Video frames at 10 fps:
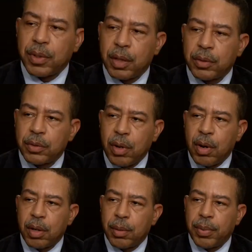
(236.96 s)
Our
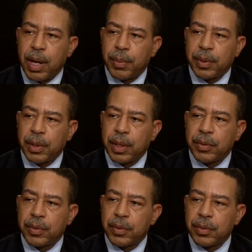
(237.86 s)
target
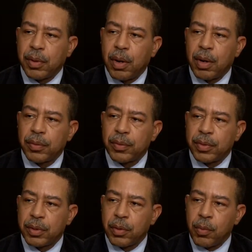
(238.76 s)
populations are
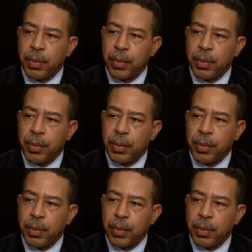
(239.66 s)
single